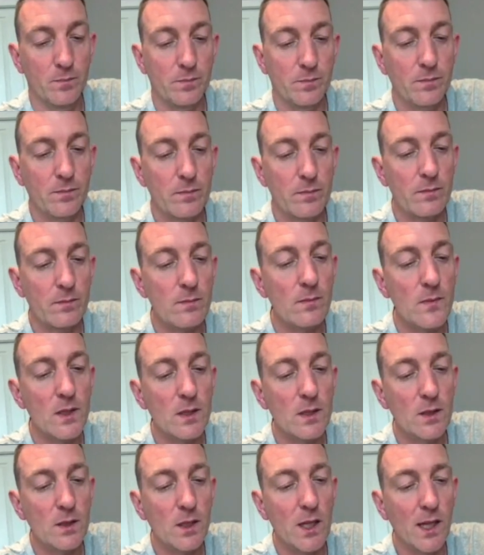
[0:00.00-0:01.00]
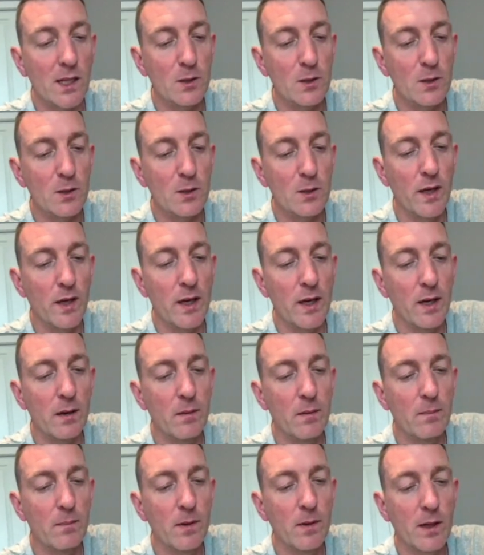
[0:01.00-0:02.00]
Click this button here, it'll
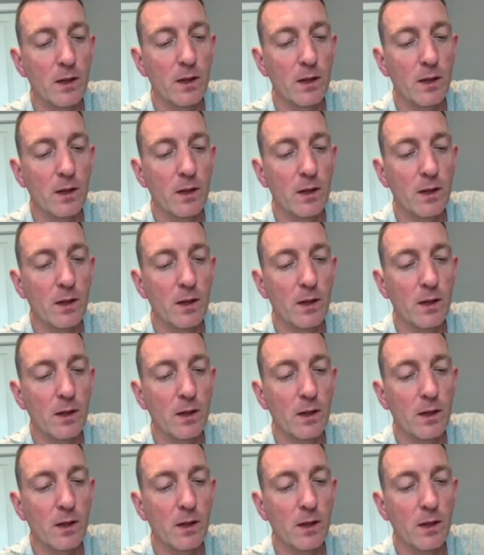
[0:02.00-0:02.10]
record.